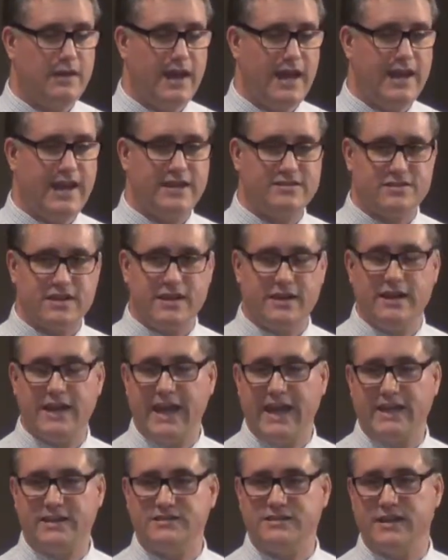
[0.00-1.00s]
And as
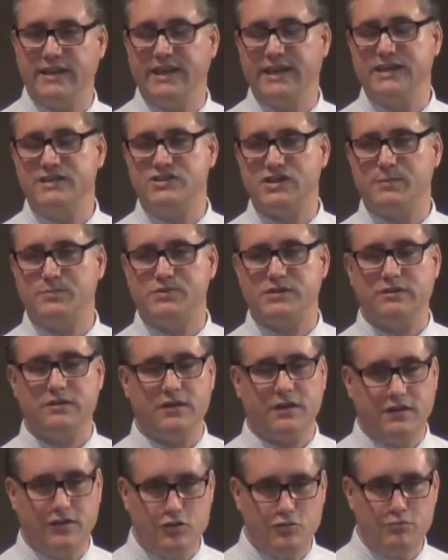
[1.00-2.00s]
an
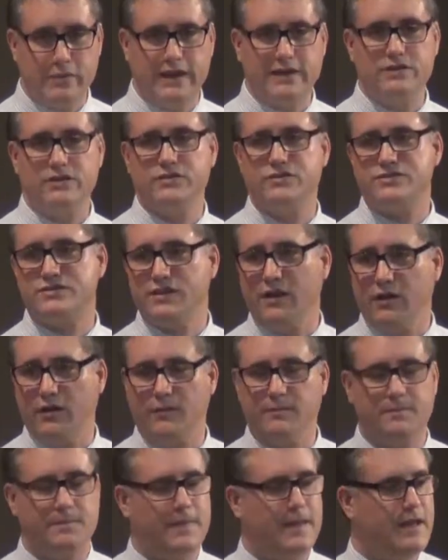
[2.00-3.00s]
Egyptian, you may do so.
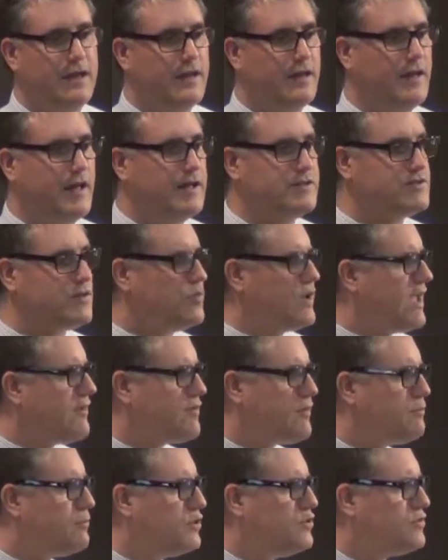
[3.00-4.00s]
And so we
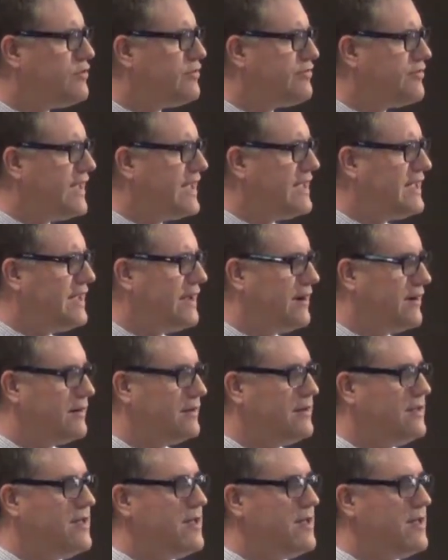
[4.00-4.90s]
have a brutal thing here.